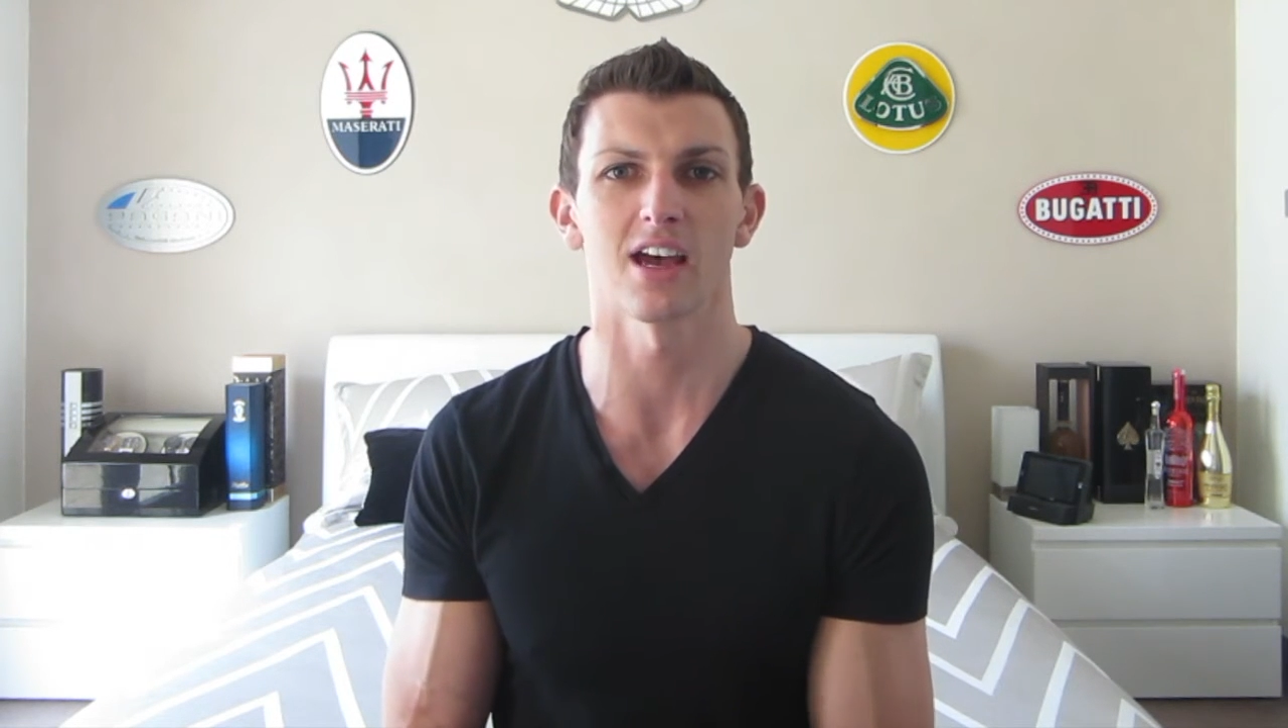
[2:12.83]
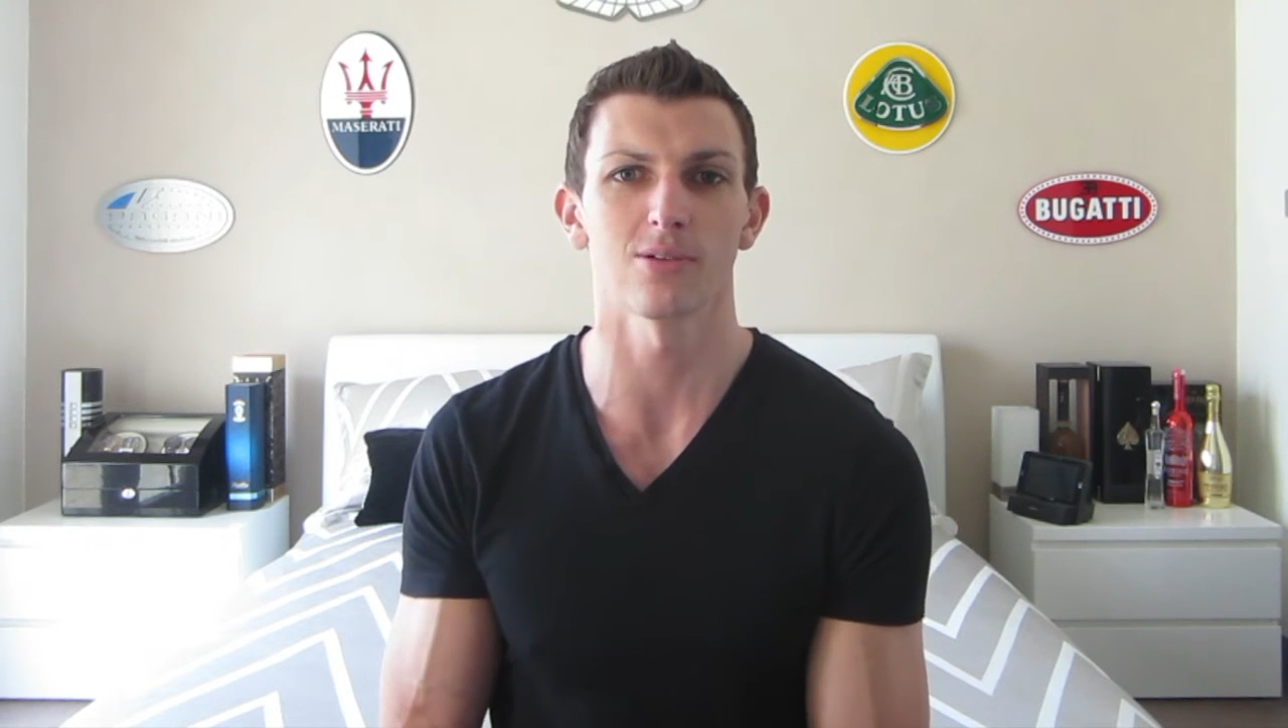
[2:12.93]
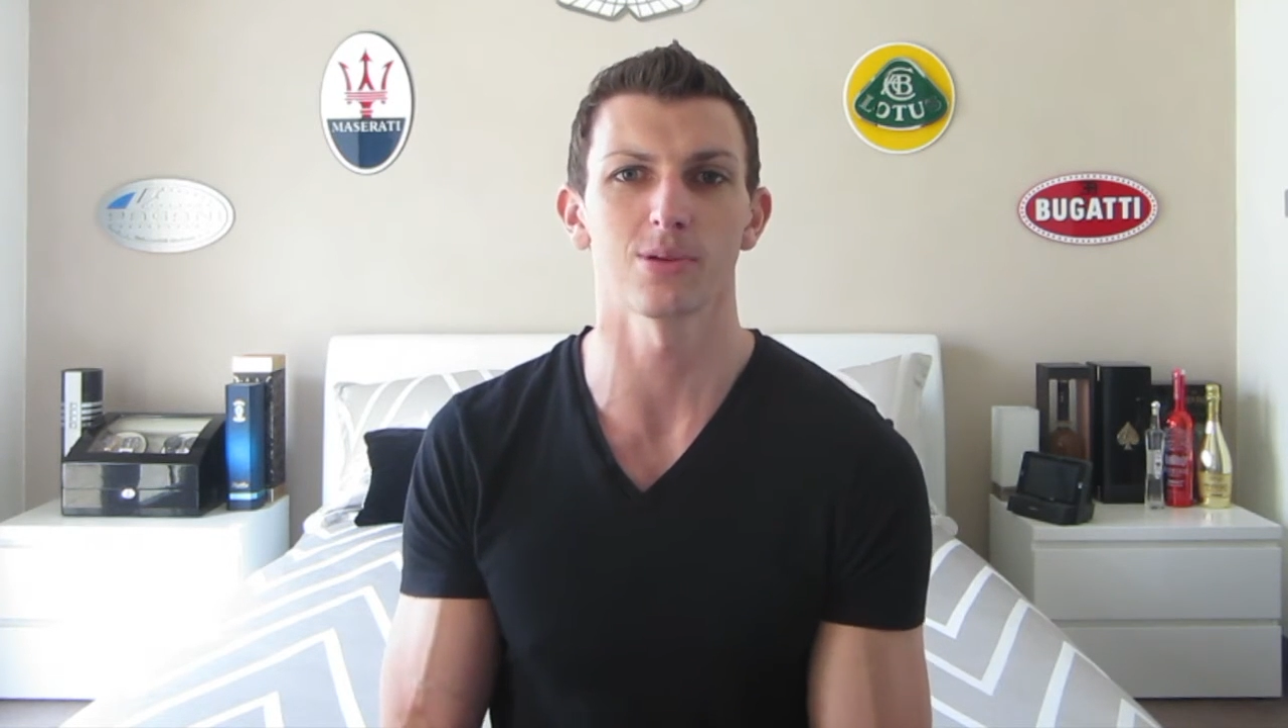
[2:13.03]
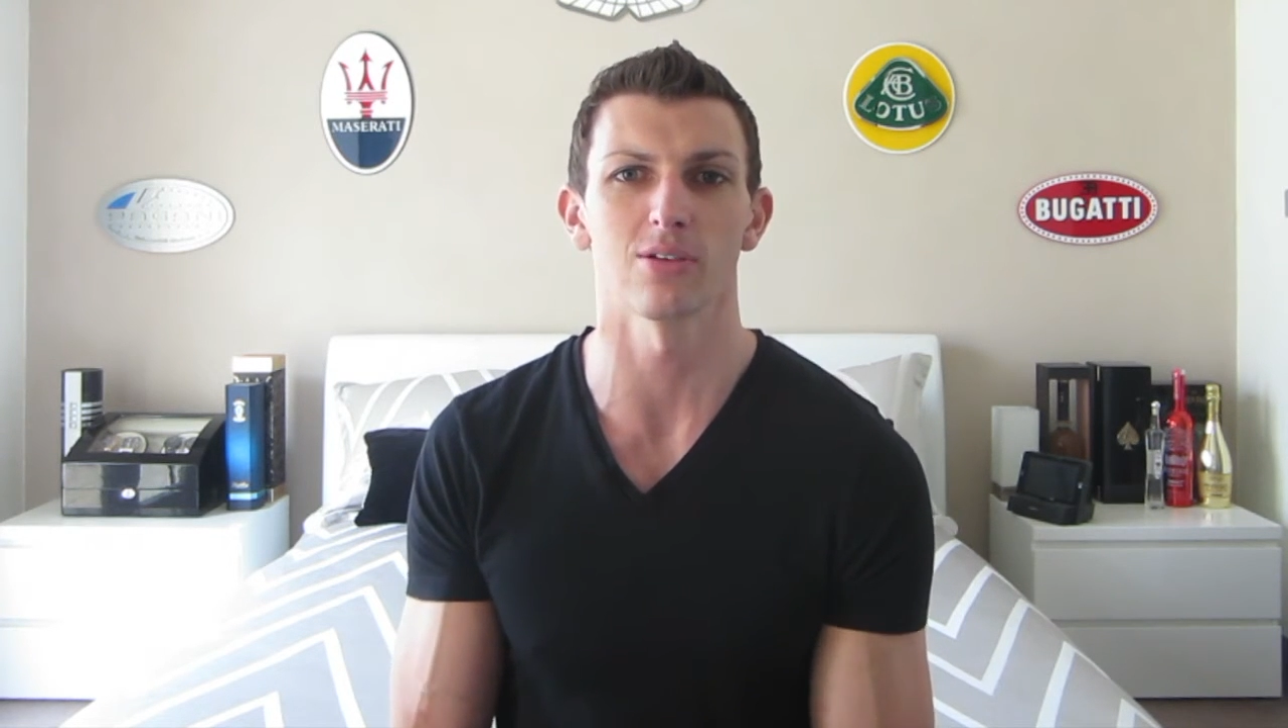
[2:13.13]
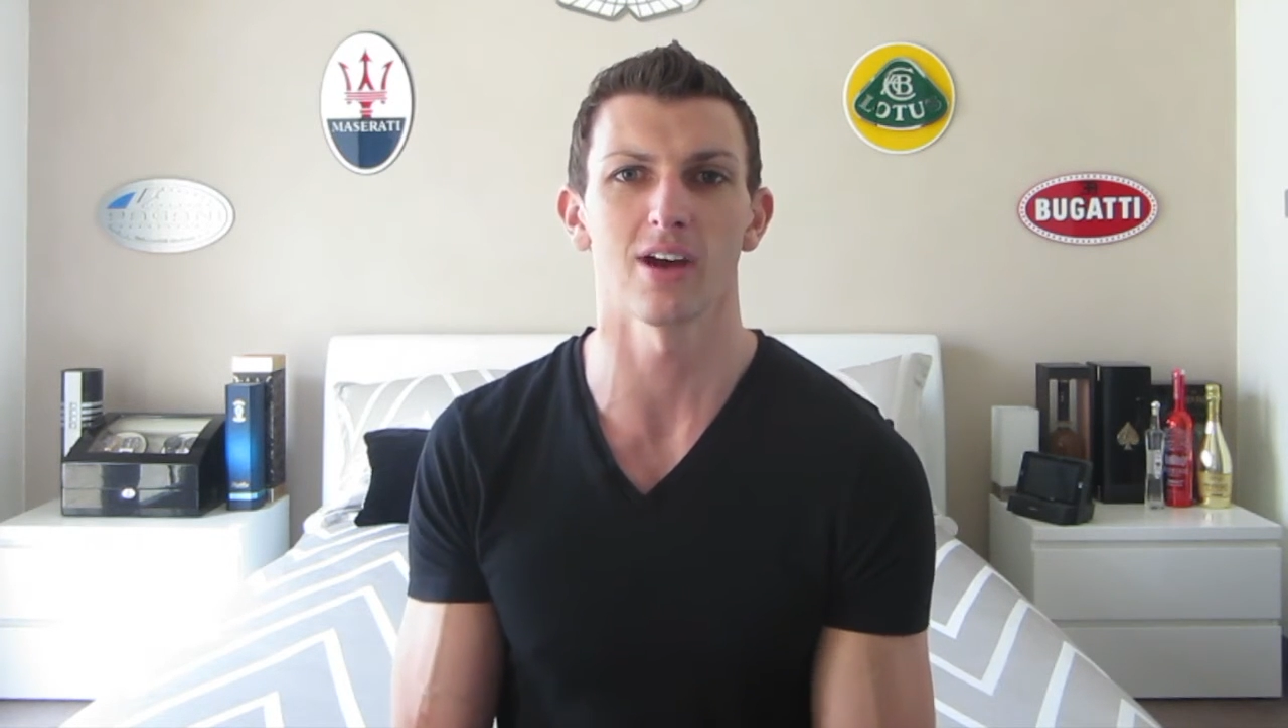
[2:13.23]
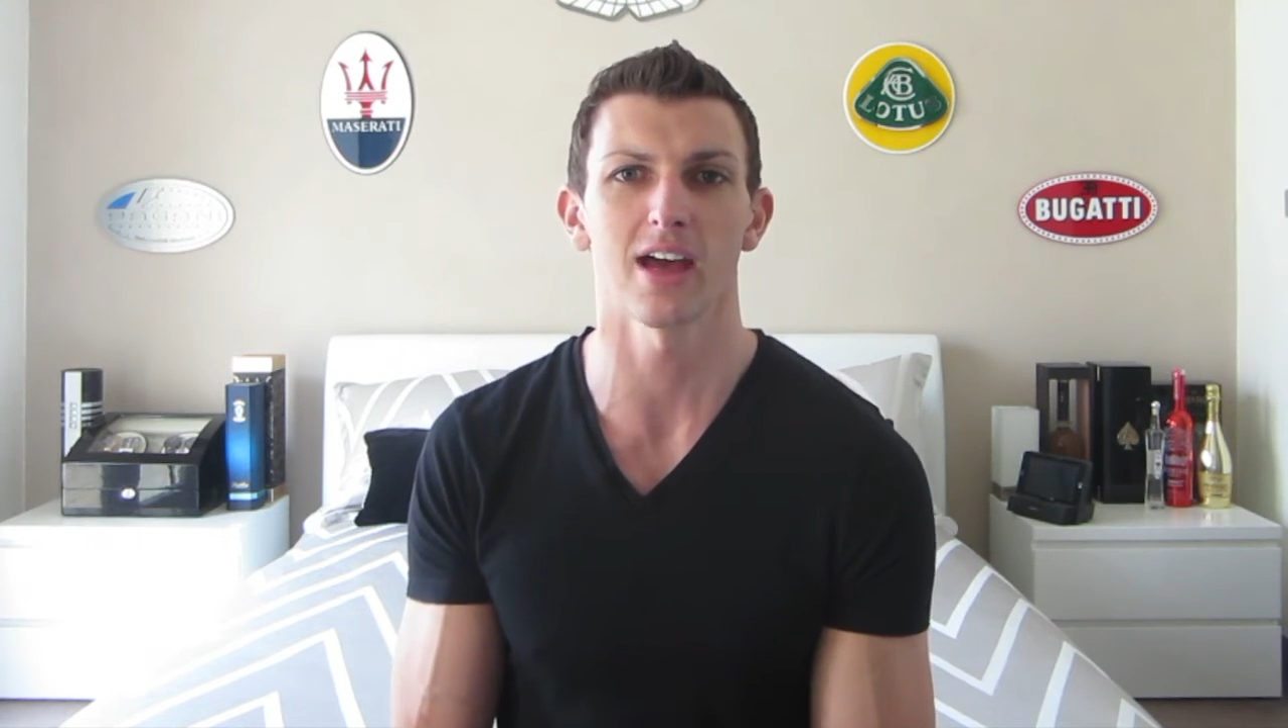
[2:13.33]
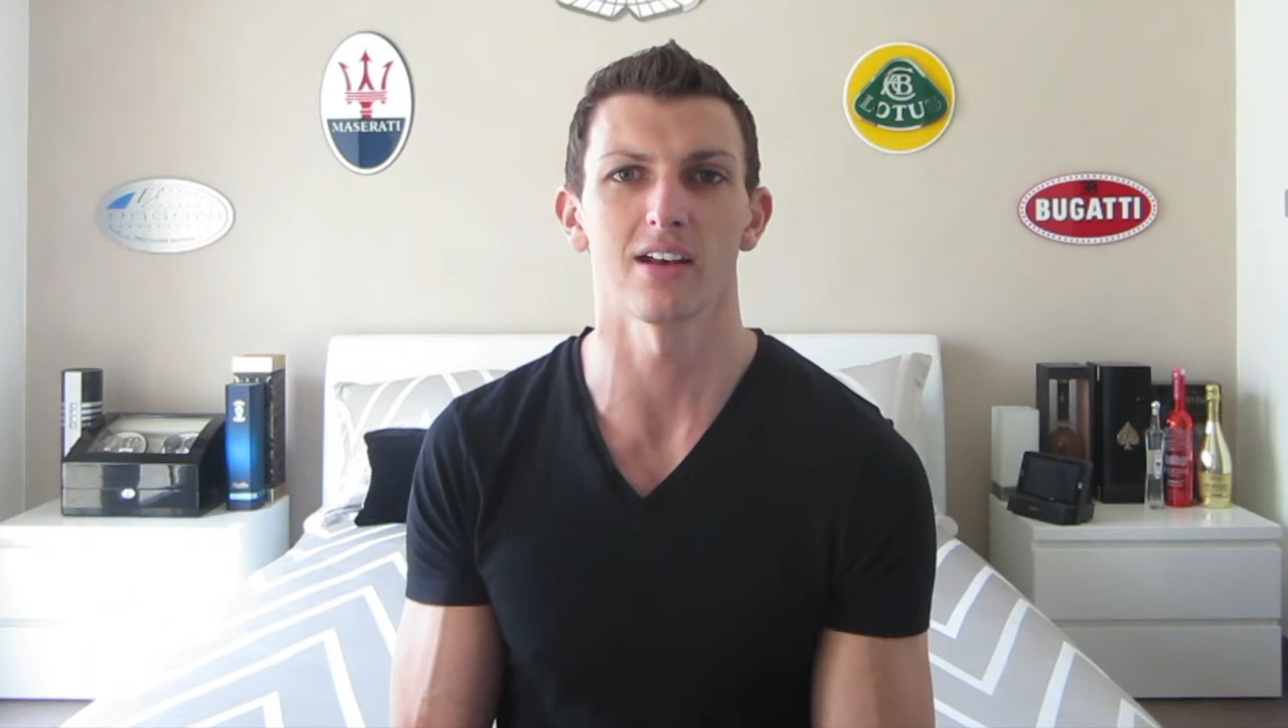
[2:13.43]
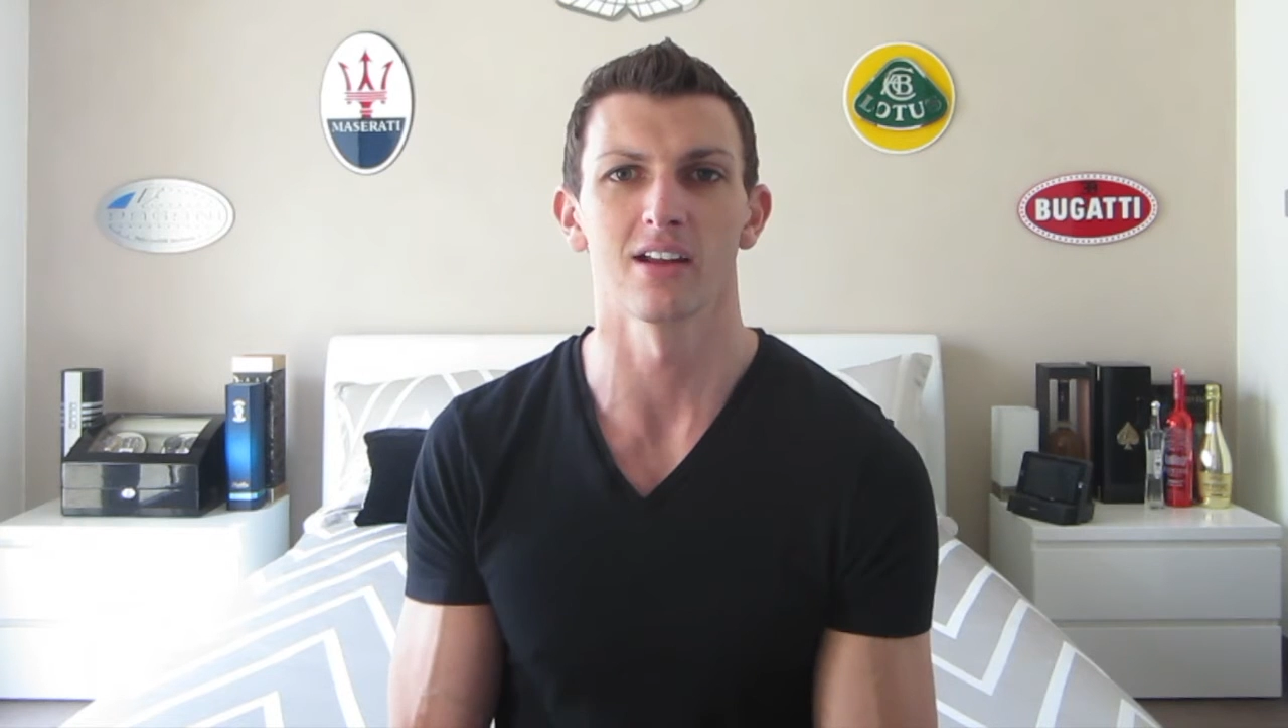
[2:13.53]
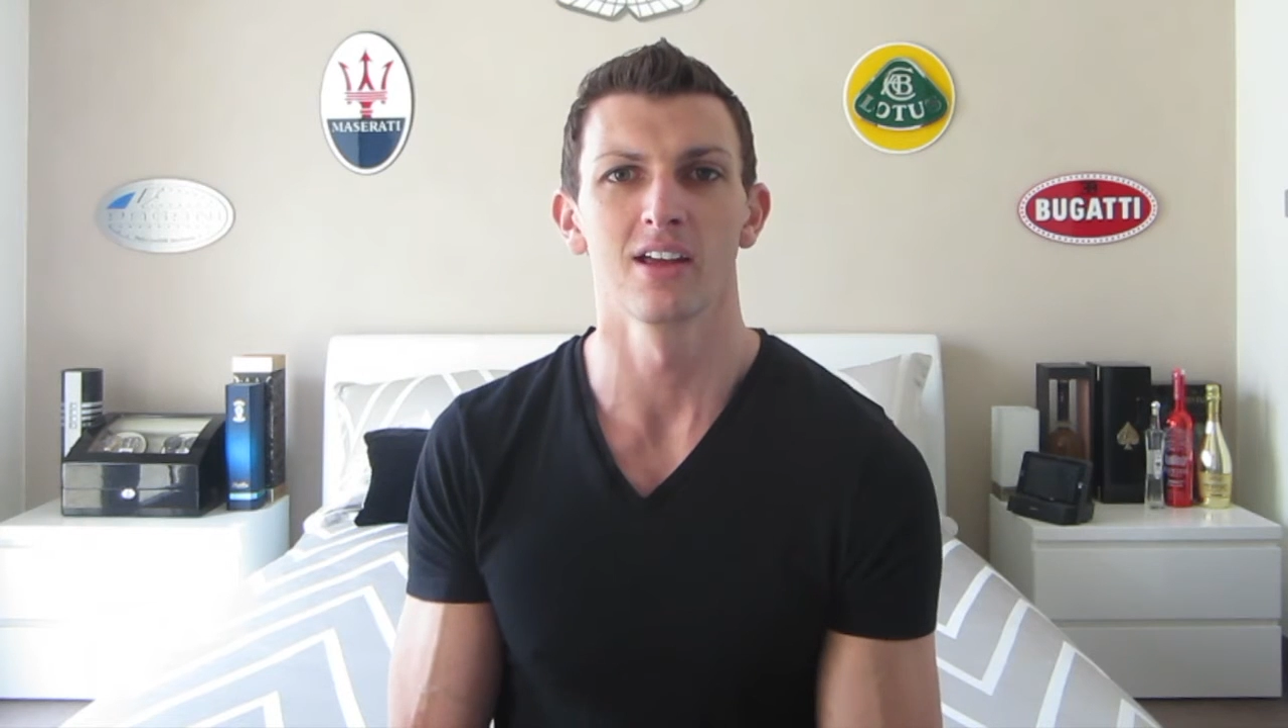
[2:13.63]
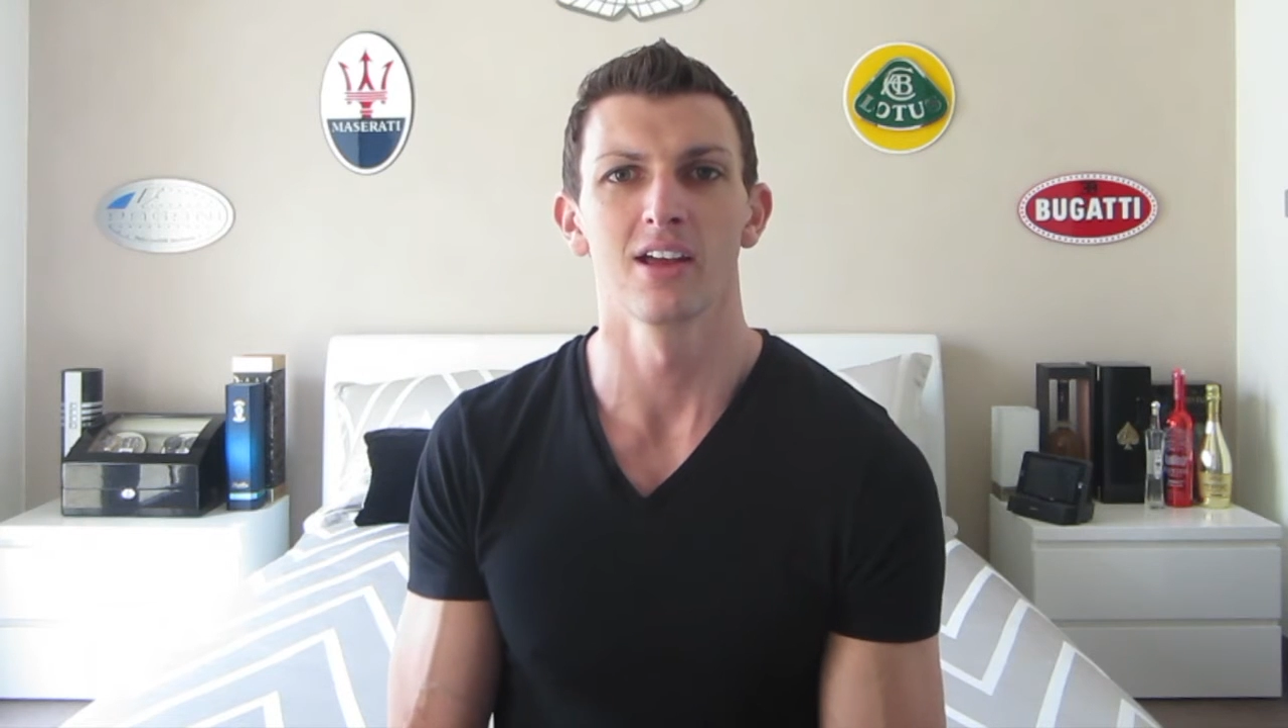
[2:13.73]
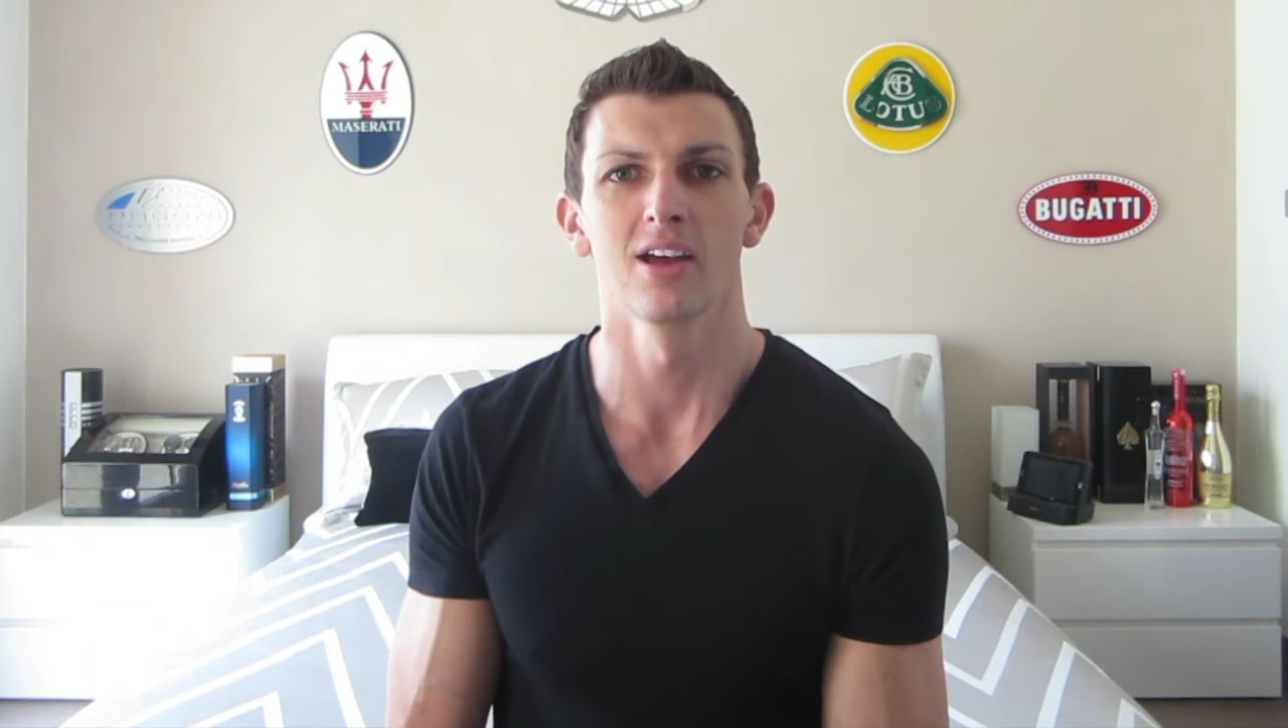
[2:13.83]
help you out.